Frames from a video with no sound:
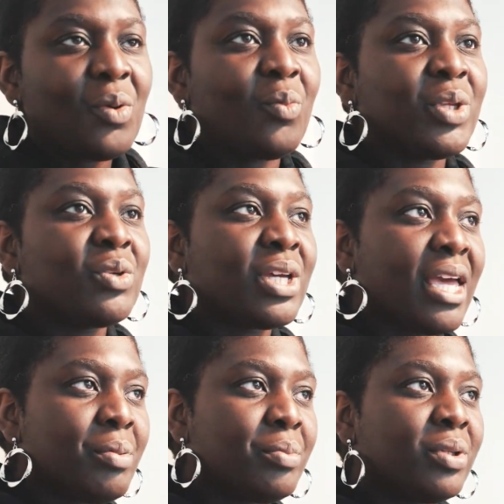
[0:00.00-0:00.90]
when you're
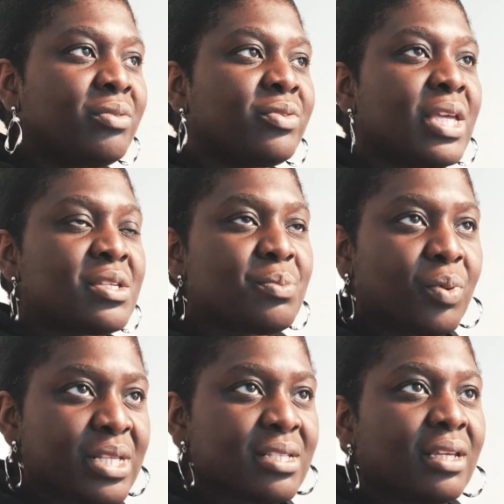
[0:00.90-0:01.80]
capable of
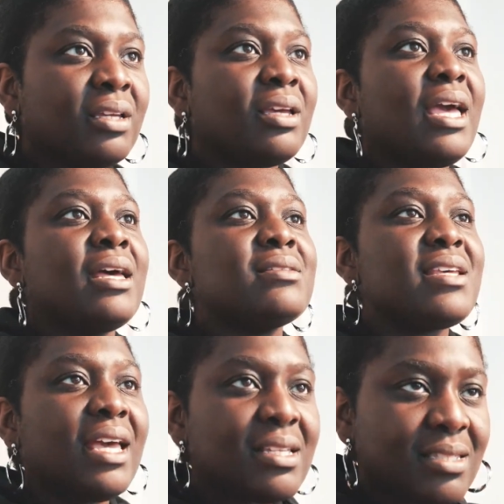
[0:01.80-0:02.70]
expressing and
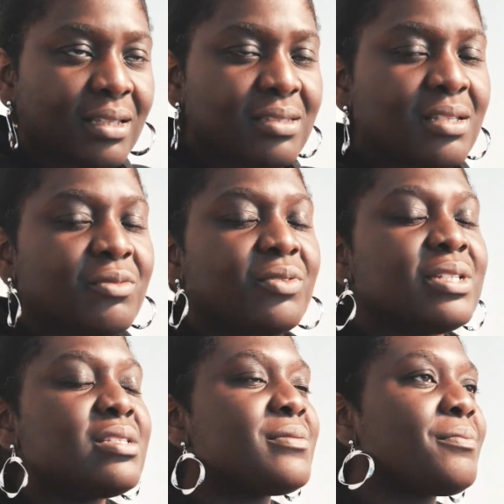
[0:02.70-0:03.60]
tasting
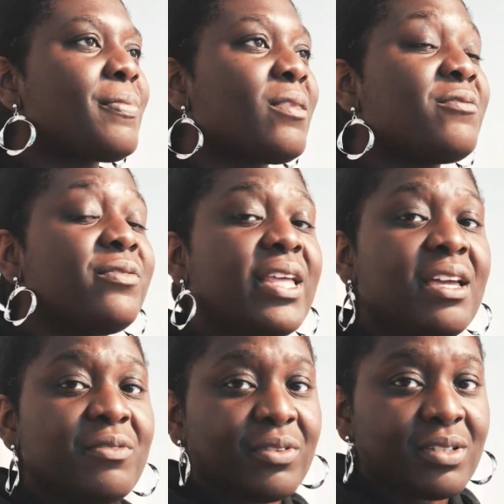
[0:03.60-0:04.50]
different
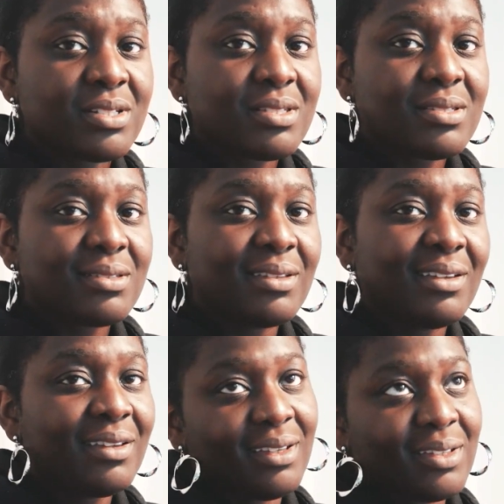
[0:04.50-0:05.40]
flavors,
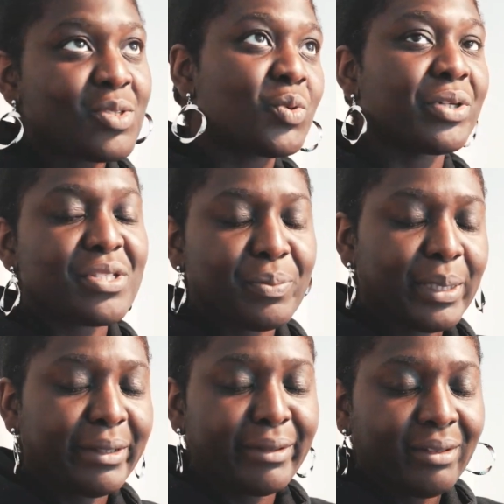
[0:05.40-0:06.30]
so to
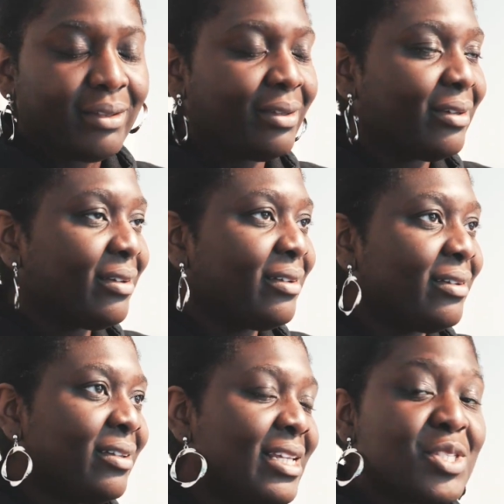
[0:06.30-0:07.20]
speak,
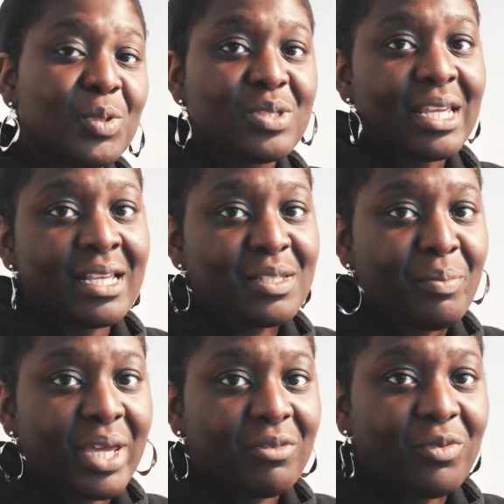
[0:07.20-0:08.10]
let's use that as a
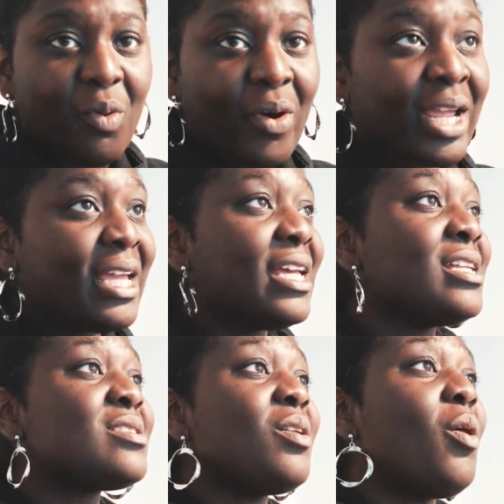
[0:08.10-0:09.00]
metaphor,
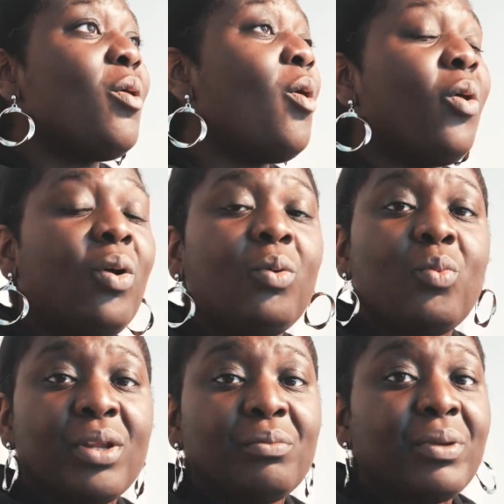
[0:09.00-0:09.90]
it's all
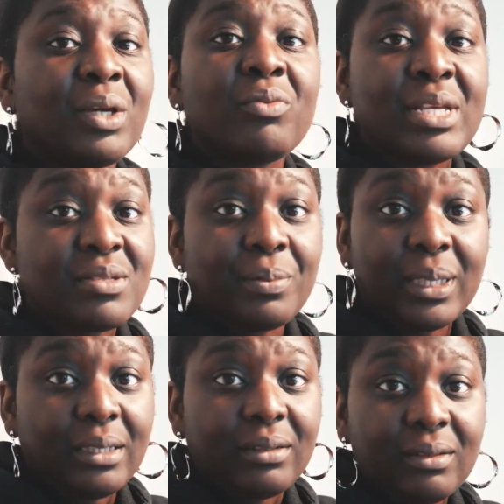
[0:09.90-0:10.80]
one big
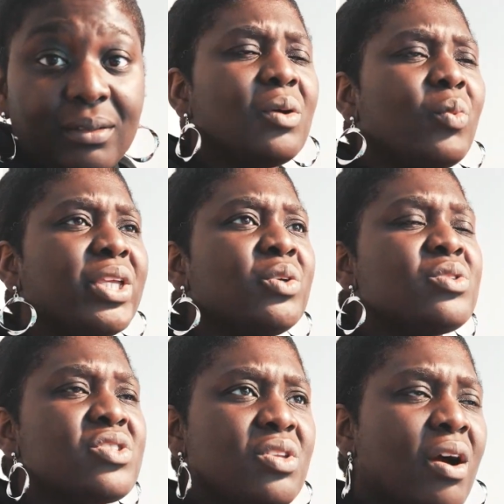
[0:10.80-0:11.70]
recipe. And when you
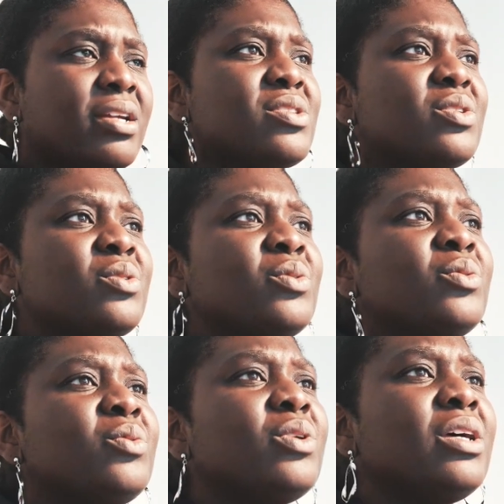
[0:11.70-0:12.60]
start to